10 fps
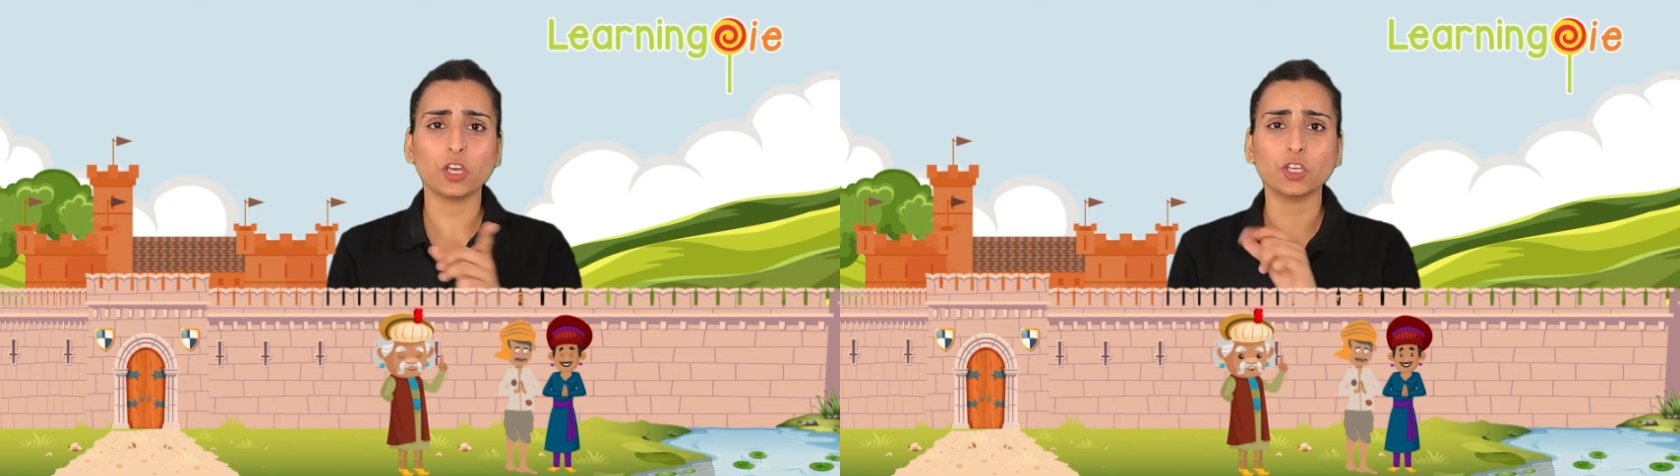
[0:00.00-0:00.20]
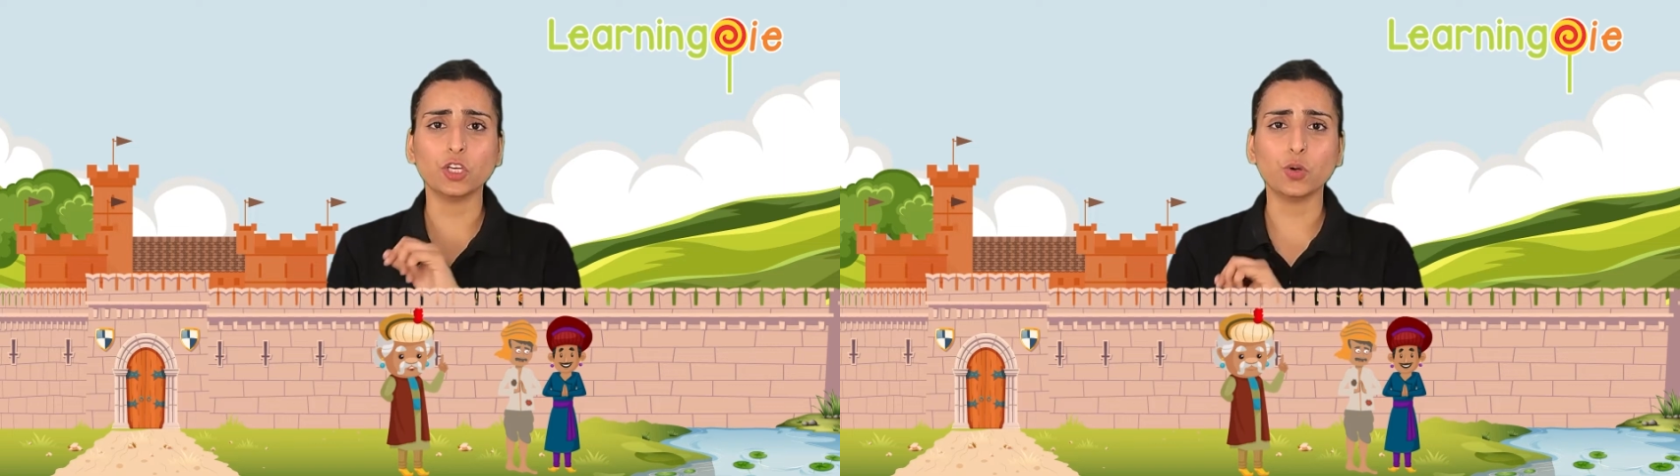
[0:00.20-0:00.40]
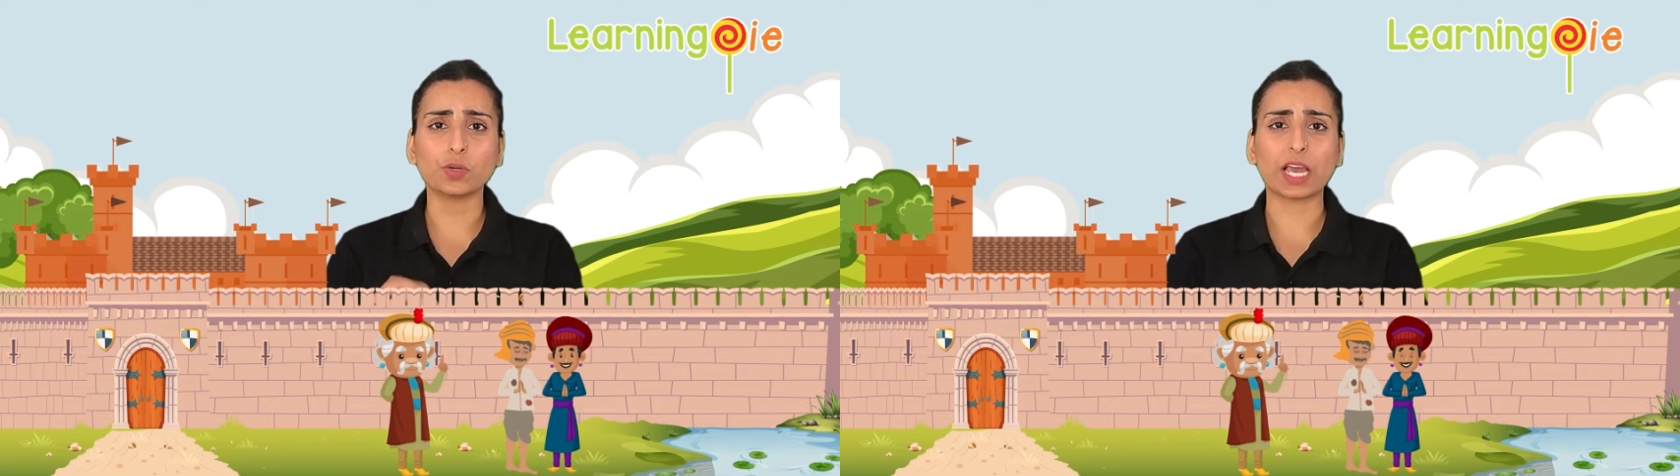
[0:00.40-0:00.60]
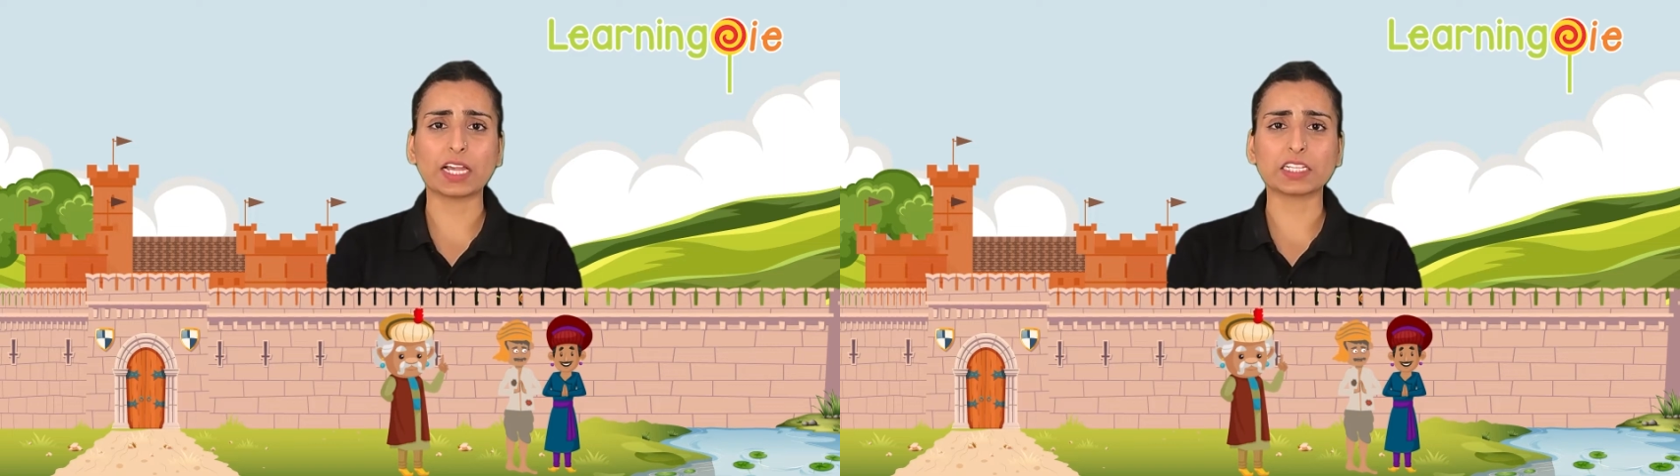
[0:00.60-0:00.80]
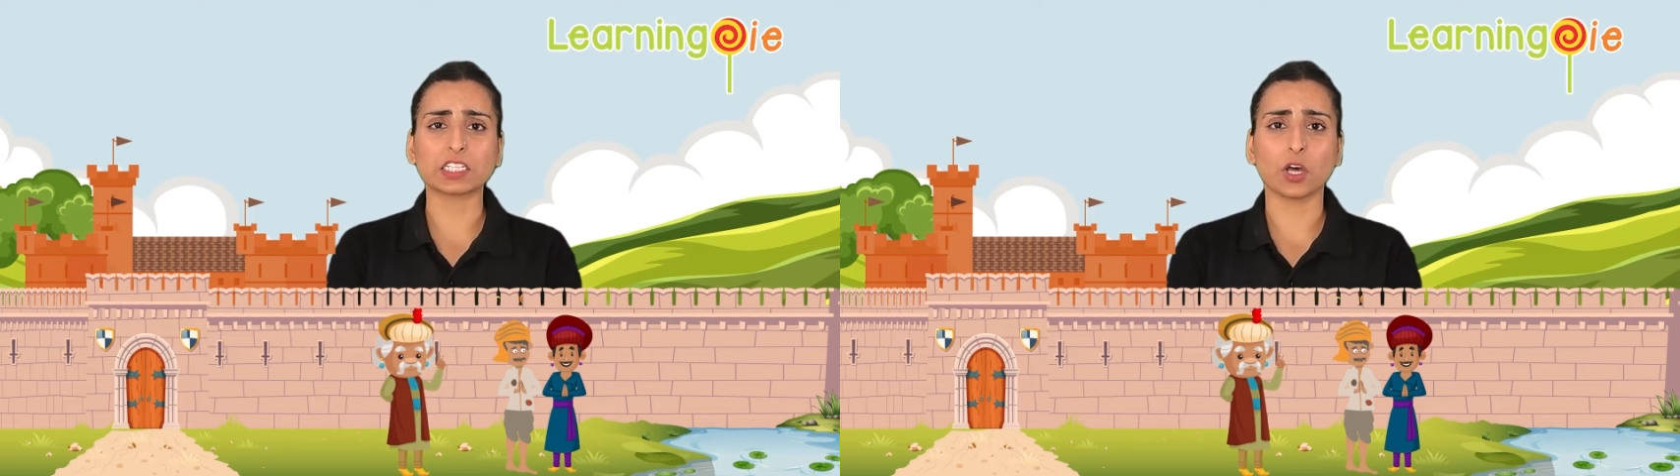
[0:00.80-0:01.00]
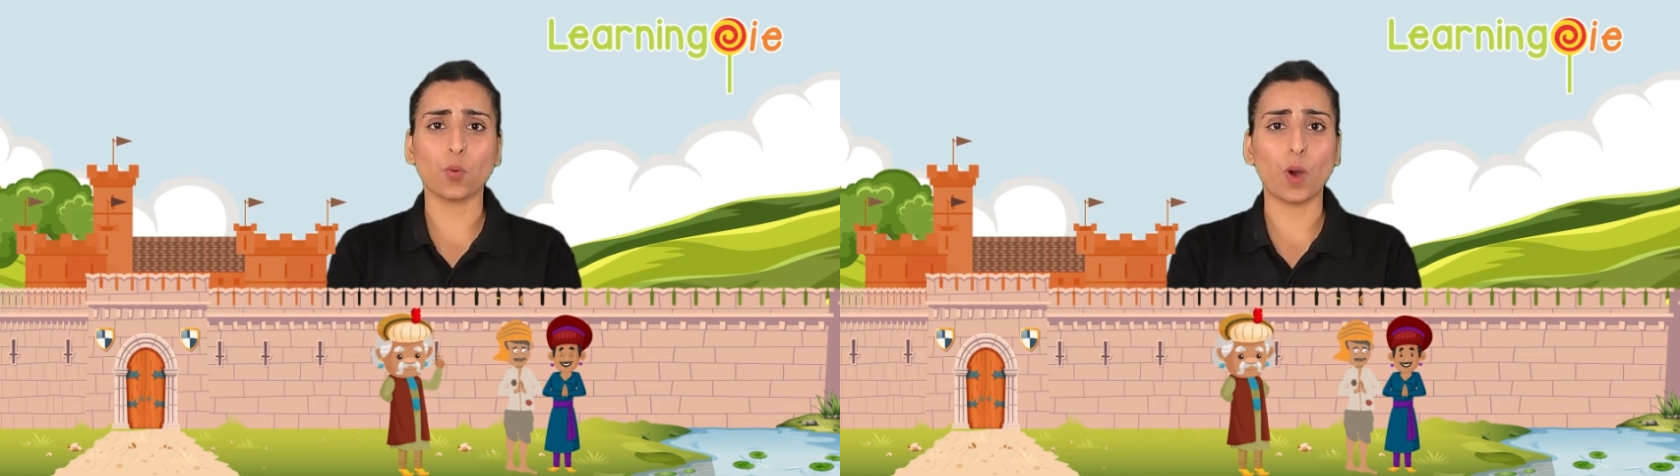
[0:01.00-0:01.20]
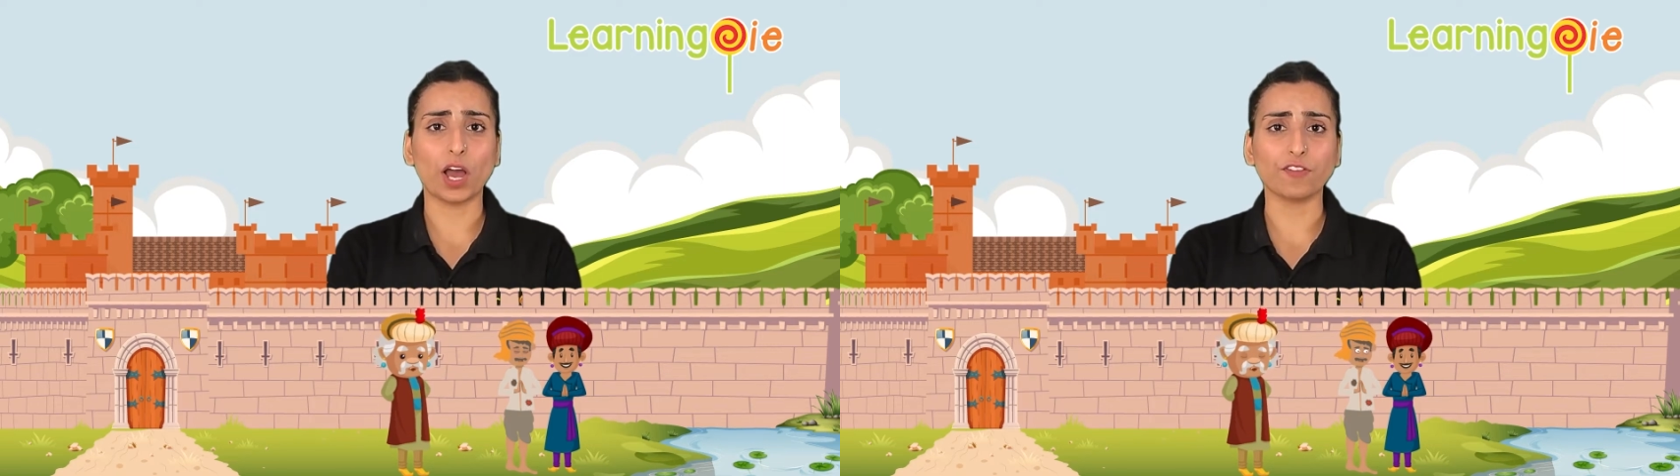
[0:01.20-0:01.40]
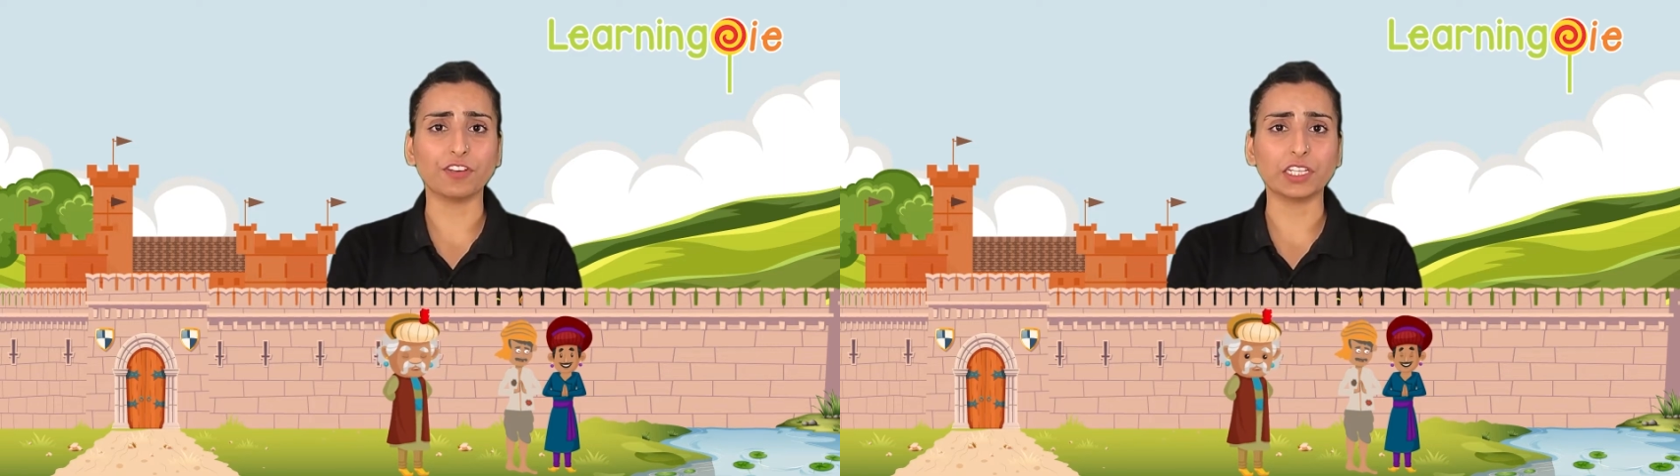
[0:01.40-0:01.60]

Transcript: you can survive